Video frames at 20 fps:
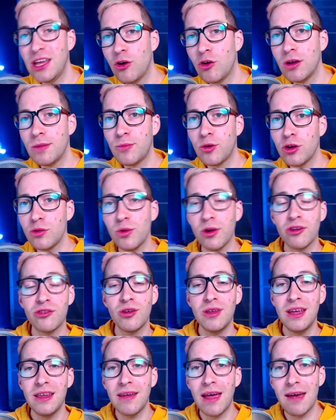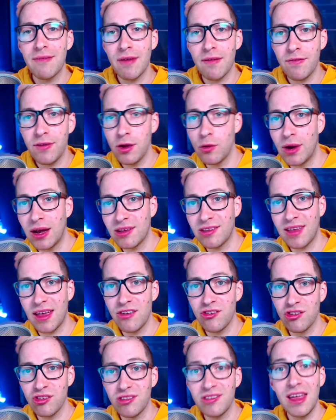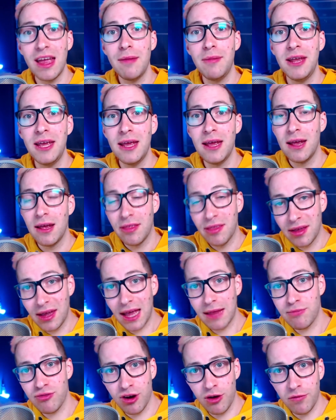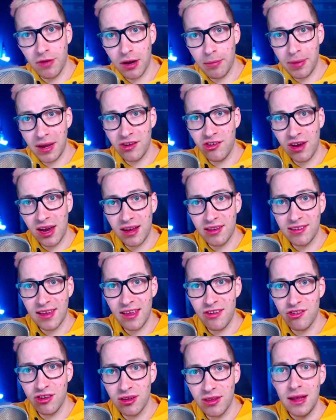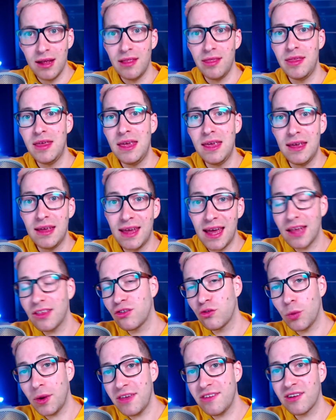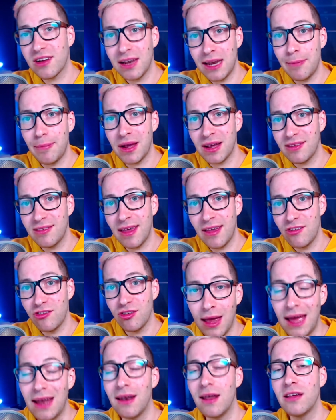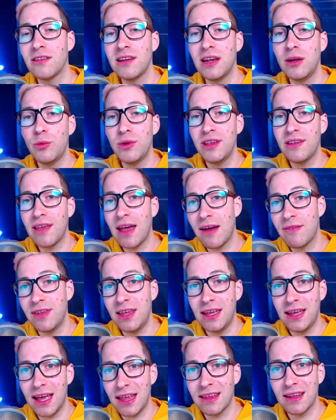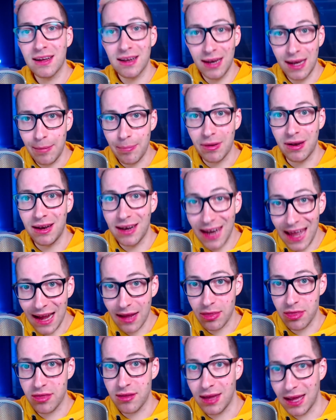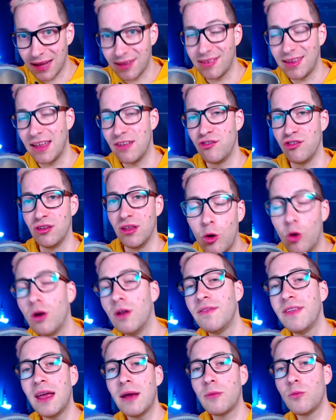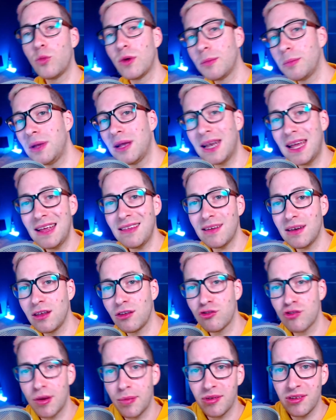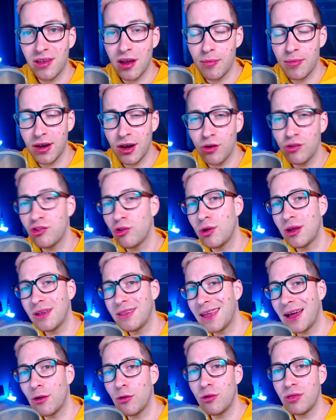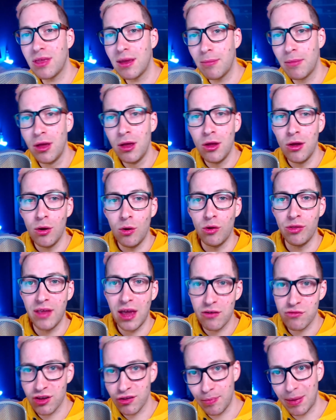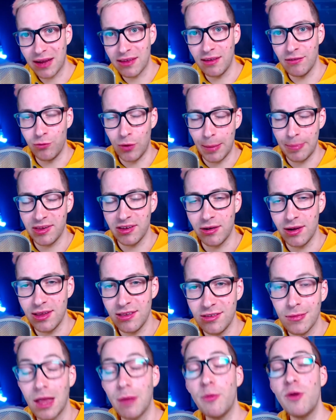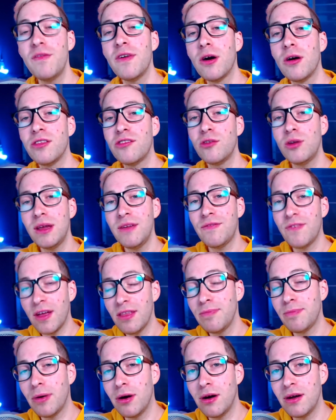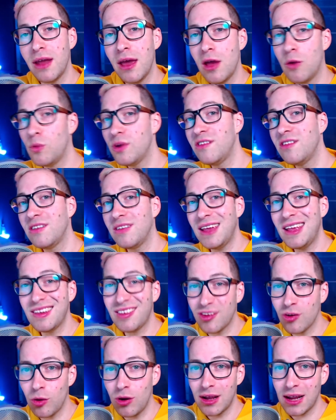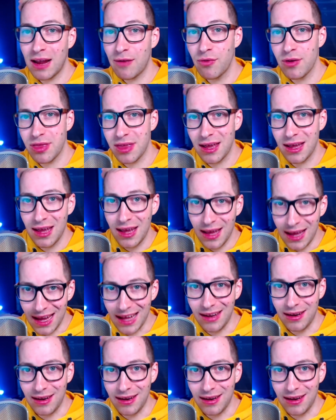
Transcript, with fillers: onboard, we also need to have a few extensions, namely the get profile picture extension, the get Twitch clip extension, and lastly we need to have the get clip length extension. All of them will be linked in the description down below so you can download them on their respective websites. And moving on to the fun part, which is installing everything in